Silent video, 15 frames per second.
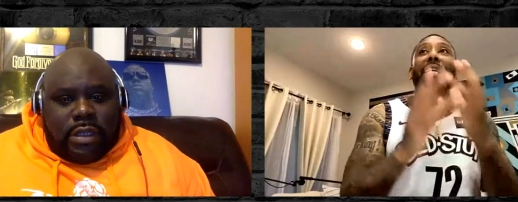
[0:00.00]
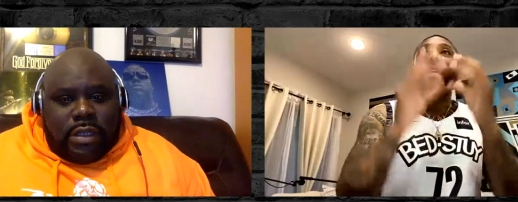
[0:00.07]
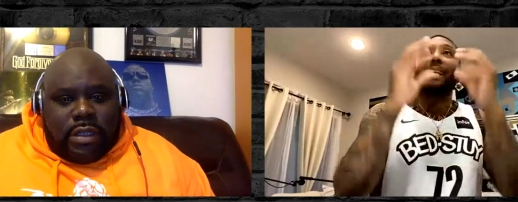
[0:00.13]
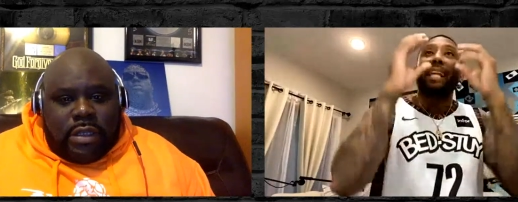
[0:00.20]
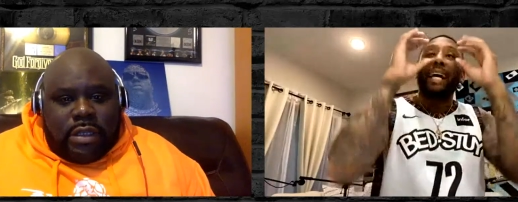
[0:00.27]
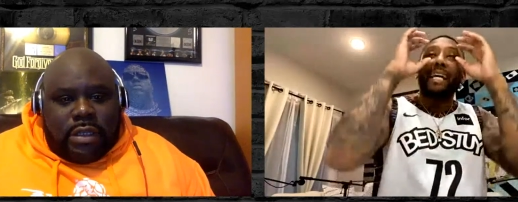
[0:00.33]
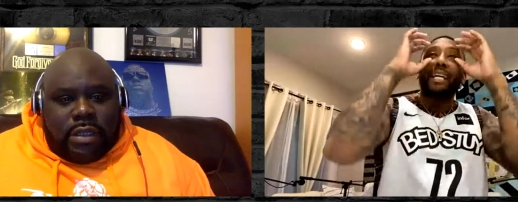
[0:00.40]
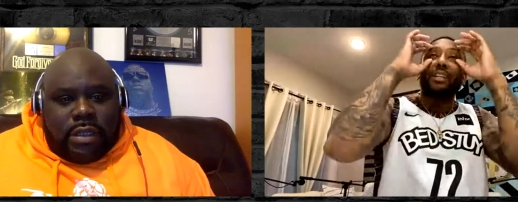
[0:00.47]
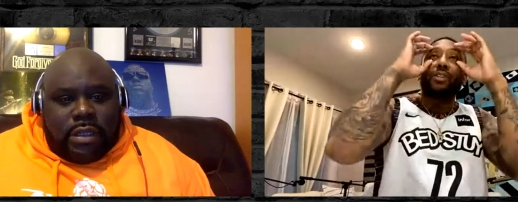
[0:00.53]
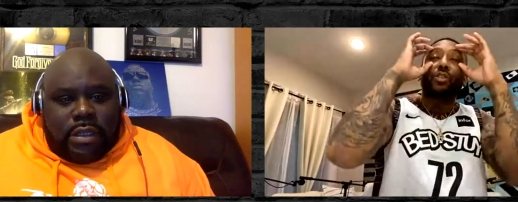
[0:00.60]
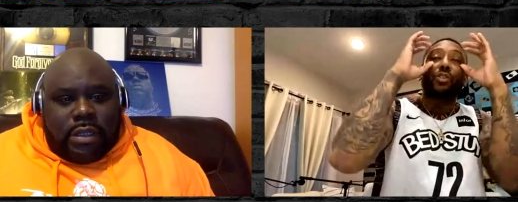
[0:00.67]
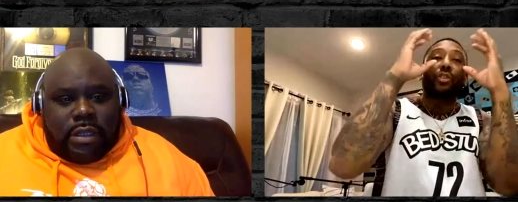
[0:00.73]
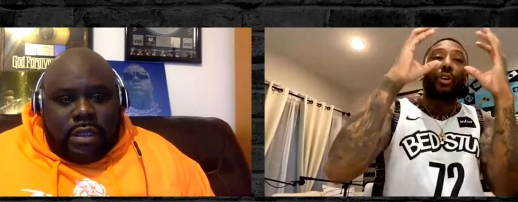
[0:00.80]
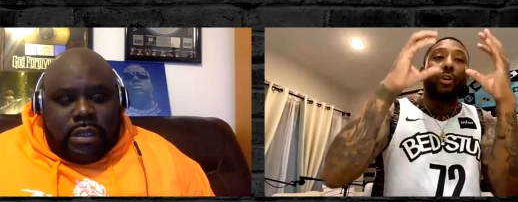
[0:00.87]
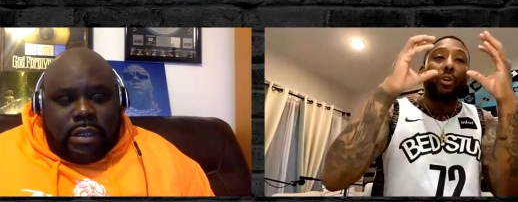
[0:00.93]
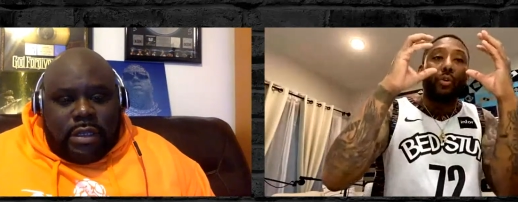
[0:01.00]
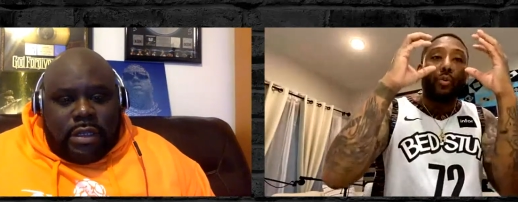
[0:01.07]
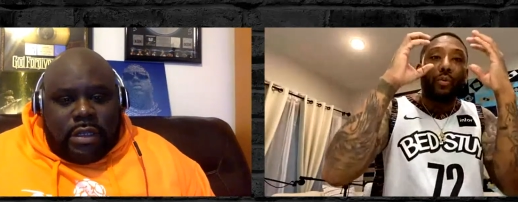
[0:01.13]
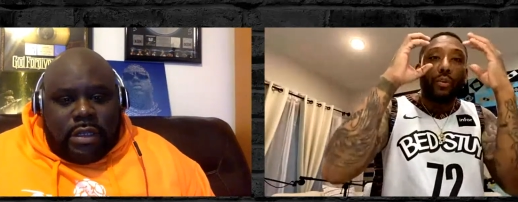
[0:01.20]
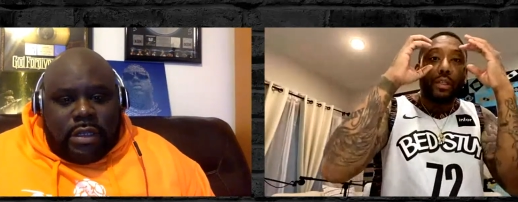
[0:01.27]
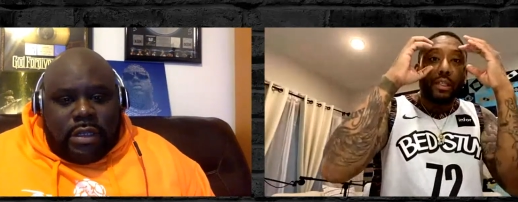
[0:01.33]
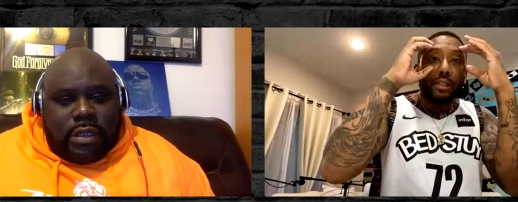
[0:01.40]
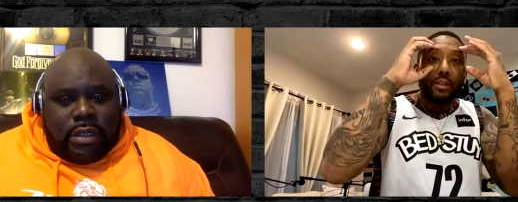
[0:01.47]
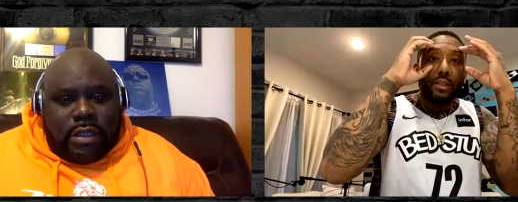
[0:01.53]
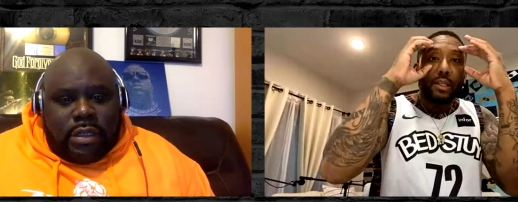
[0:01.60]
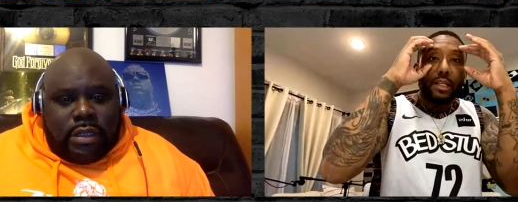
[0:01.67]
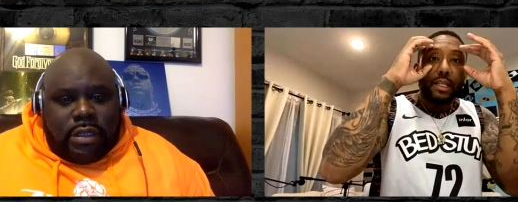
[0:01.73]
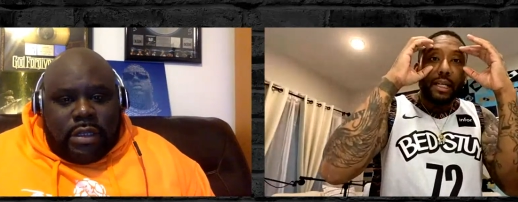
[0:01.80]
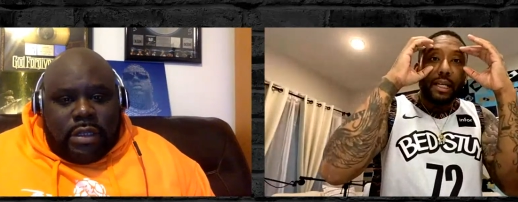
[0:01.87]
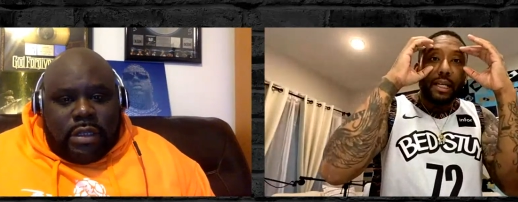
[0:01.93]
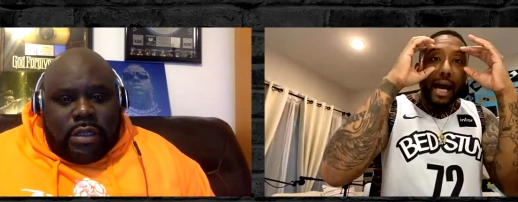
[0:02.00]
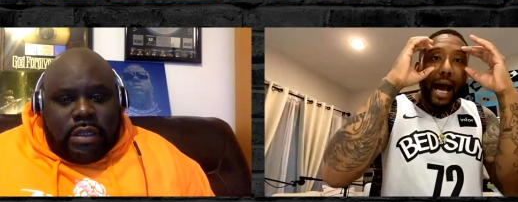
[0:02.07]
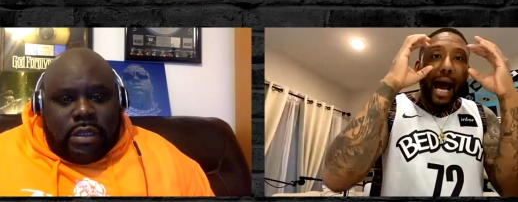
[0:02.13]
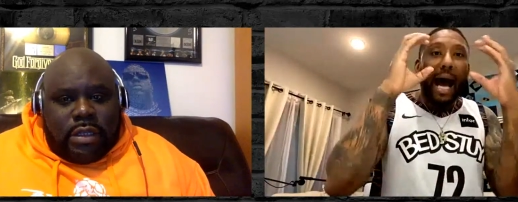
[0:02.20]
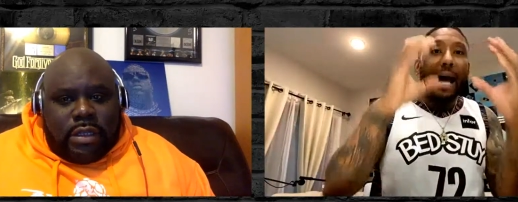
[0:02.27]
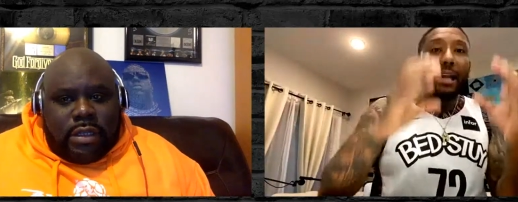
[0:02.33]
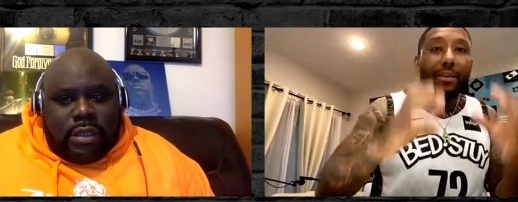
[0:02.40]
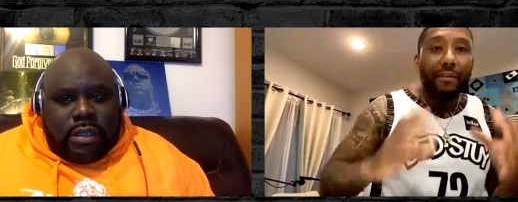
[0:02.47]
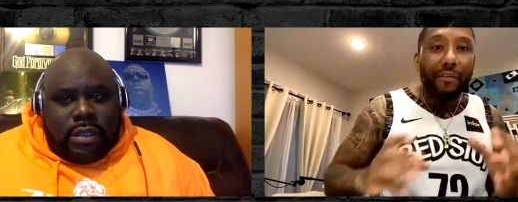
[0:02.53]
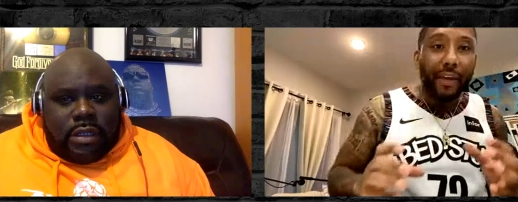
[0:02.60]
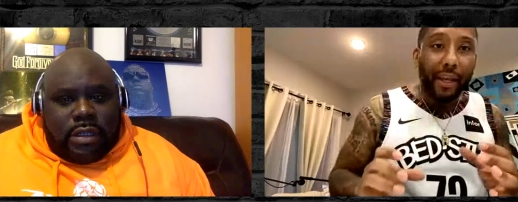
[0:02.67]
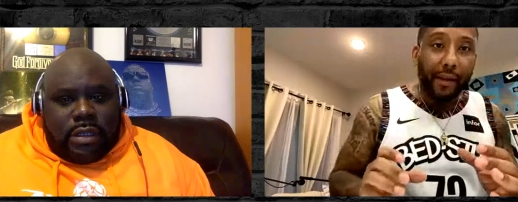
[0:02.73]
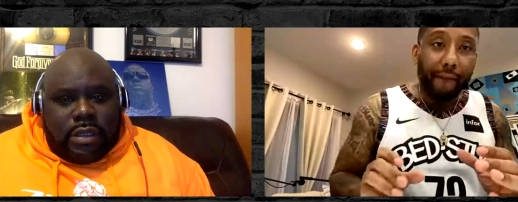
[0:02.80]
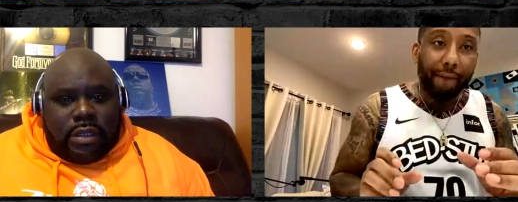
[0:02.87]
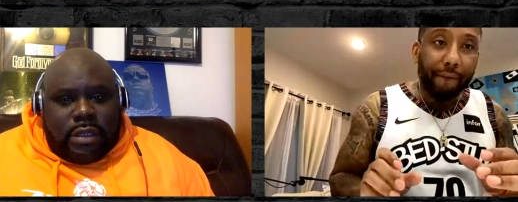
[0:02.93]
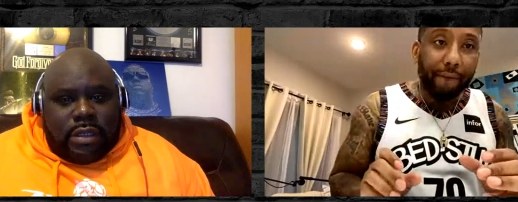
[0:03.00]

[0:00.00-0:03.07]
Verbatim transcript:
Speaker 1: like so out of it.